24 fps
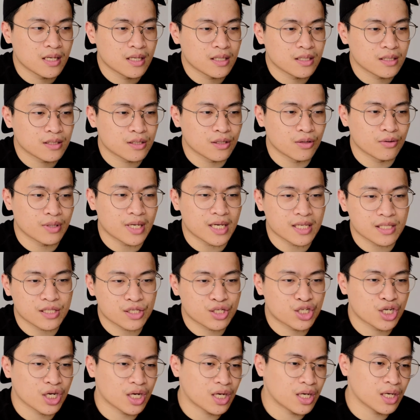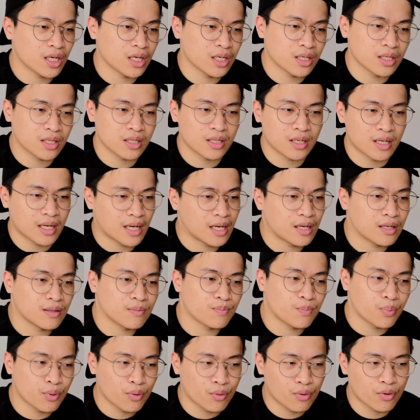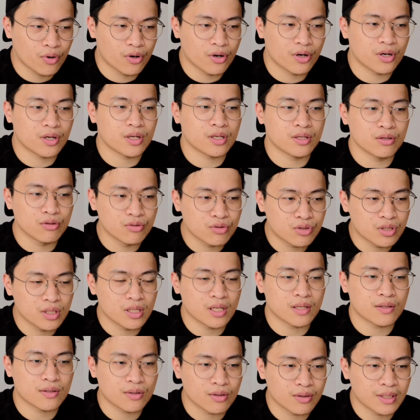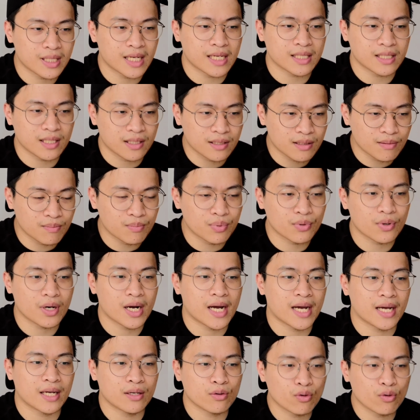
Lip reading: So yes, chicken and pork, usually I throw that in the brine